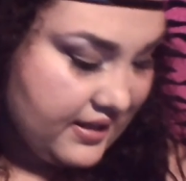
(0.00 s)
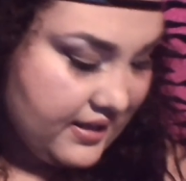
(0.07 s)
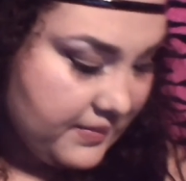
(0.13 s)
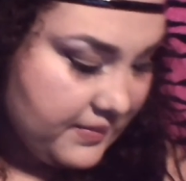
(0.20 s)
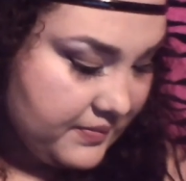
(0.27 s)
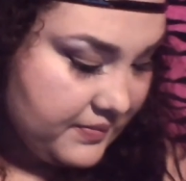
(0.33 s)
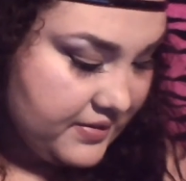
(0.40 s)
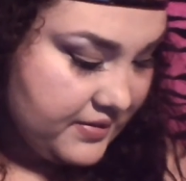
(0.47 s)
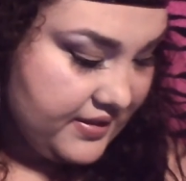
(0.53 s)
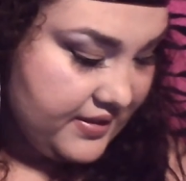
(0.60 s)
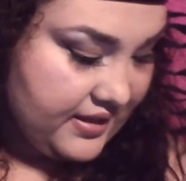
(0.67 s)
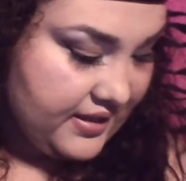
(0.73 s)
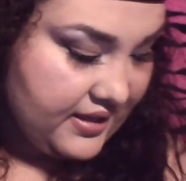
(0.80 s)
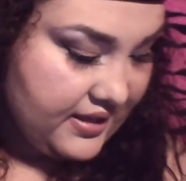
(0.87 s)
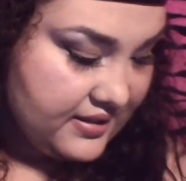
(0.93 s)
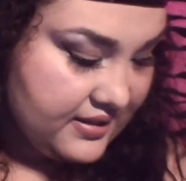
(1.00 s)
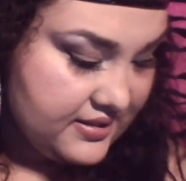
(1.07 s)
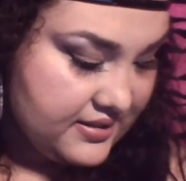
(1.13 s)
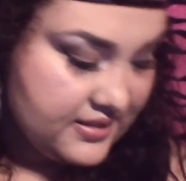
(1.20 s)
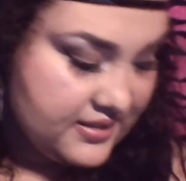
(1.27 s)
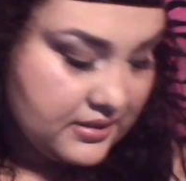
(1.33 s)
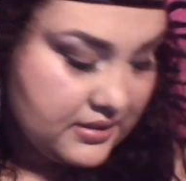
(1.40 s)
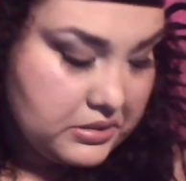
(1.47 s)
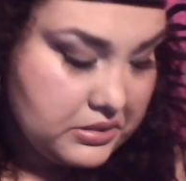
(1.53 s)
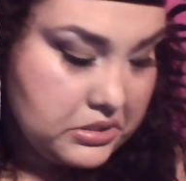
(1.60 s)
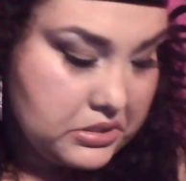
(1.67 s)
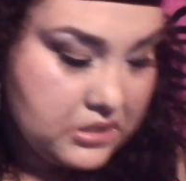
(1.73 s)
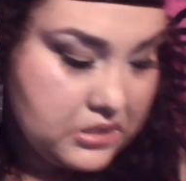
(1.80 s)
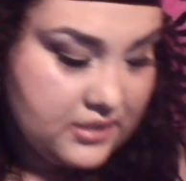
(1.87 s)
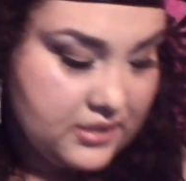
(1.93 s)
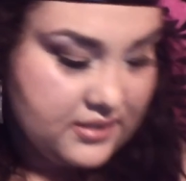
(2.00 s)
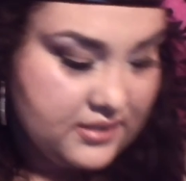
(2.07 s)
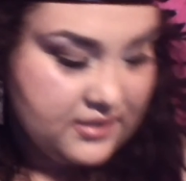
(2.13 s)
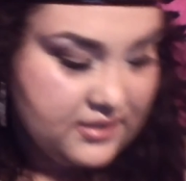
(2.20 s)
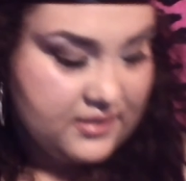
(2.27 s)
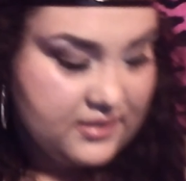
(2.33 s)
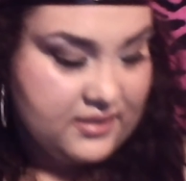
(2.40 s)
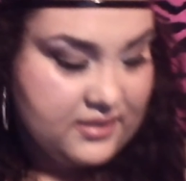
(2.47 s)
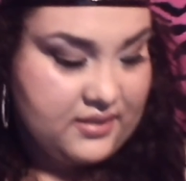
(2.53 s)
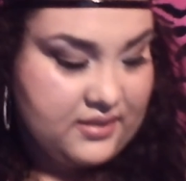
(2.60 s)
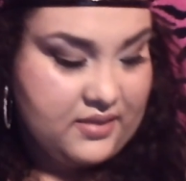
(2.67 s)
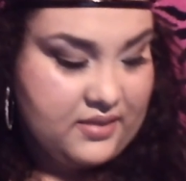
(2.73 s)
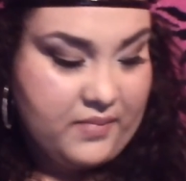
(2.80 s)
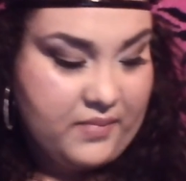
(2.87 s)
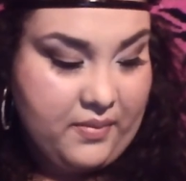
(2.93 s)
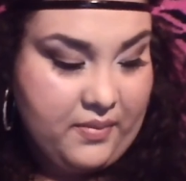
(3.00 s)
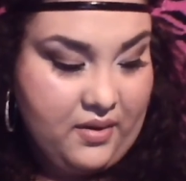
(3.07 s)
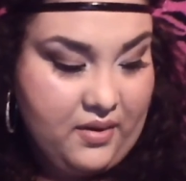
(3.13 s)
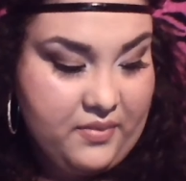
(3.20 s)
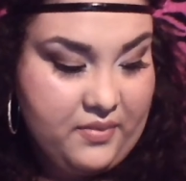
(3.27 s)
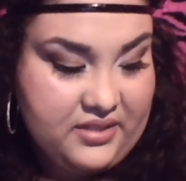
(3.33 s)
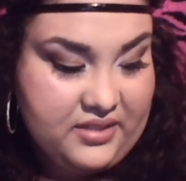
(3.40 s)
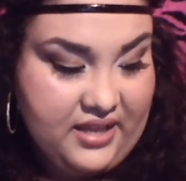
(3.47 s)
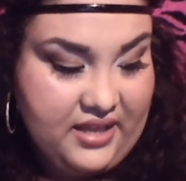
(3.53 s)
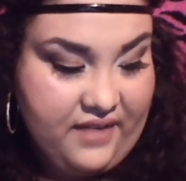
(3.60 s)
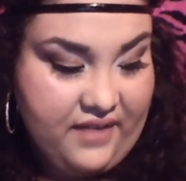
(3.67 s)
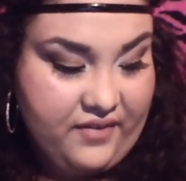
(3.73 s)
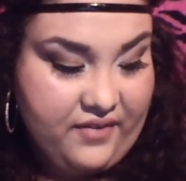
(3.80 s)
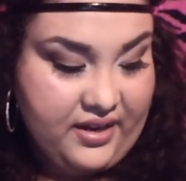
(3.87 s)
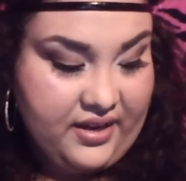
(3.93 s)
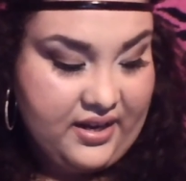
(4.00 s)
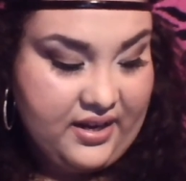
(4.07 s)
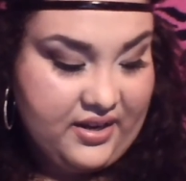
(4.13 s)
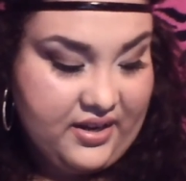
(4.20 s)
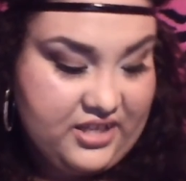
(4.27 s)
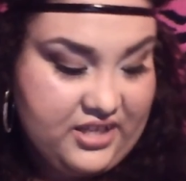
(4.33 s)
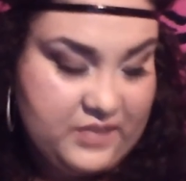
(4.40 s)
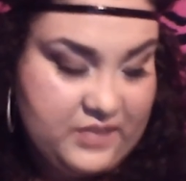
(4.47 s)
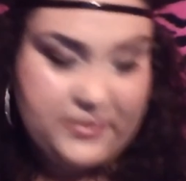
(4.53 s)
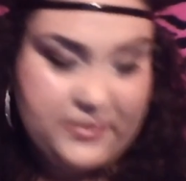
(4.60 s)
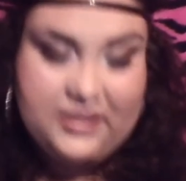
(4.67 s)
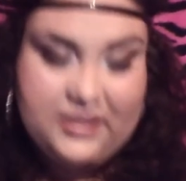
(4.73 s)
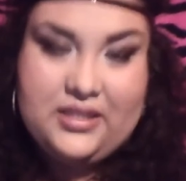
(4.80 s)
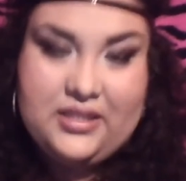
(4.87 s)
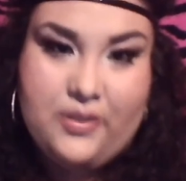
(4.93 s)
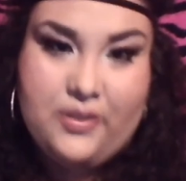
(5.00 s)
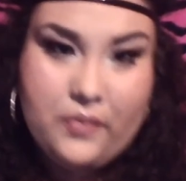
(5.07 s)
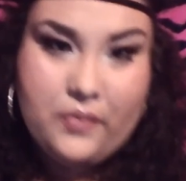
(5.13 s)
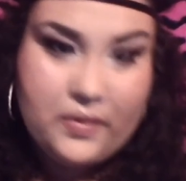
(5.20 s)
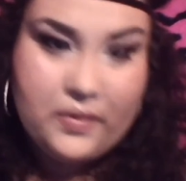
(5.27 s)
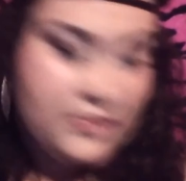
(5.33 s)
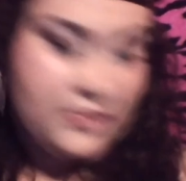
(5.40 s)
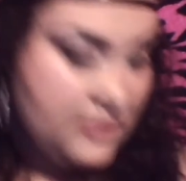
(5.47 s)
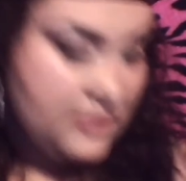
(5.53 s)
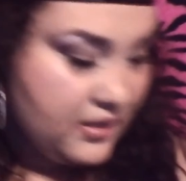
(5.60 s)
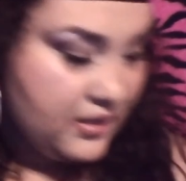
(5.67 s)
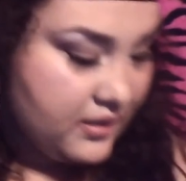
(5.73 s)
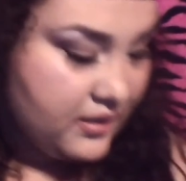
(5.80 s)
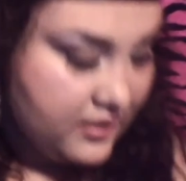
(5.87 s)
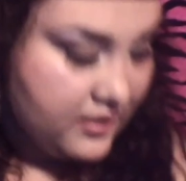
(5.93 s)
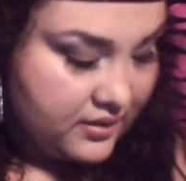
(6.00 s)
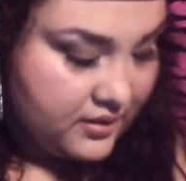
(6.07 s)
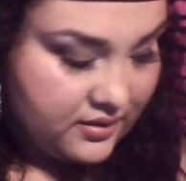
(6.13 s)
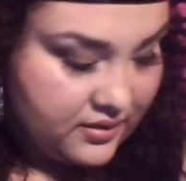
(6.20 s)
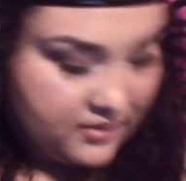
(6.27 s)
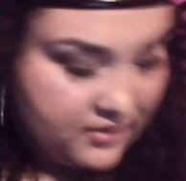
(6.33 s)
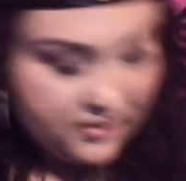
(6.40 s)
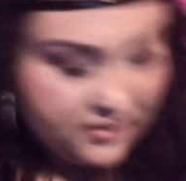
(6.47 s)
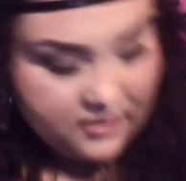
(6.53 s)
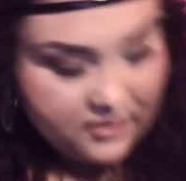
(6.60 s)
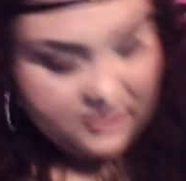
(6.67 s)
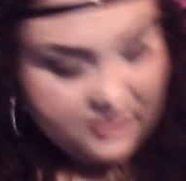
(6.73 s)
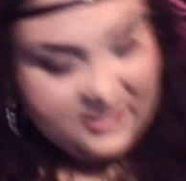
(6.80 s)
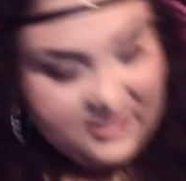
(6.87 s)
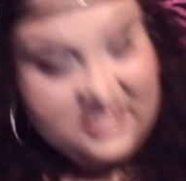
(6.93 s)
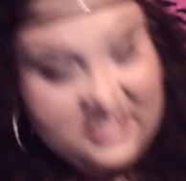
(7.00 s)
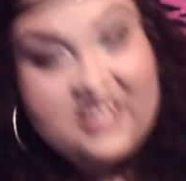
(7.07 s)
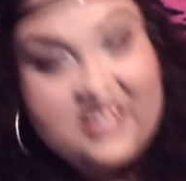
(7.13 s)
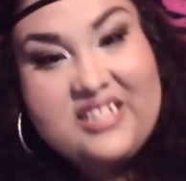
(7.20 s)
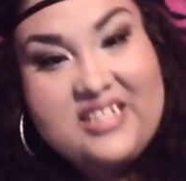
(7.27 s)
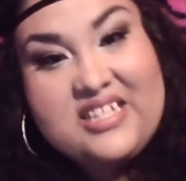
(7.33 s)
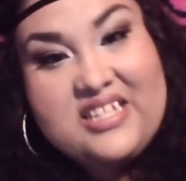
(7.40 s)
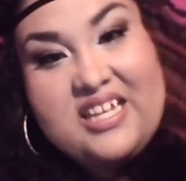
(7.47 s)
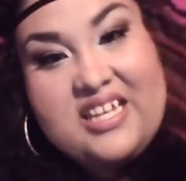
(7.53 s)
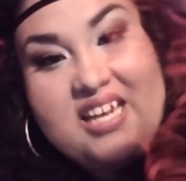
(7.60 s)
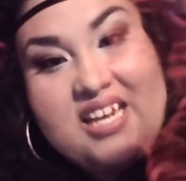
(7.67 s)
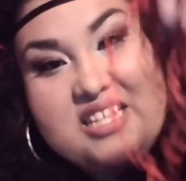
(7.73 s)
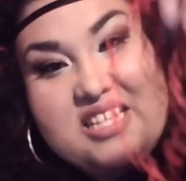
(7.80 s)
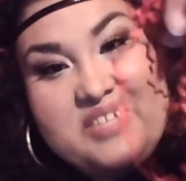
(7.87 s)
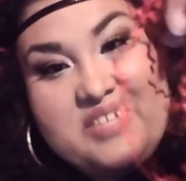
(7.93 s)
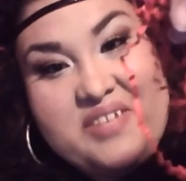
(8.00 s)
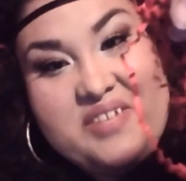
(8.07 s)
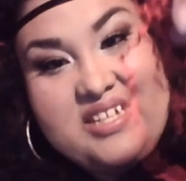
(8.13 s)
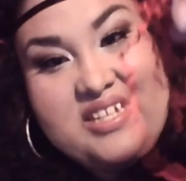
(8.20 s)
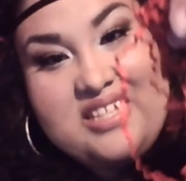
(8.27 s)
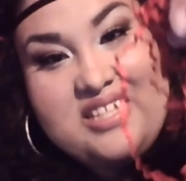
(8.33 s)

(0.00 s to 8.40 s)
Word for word: them. A couple more things. Oof. Bubblegum was like freaking out because she put these little worms in there. So when he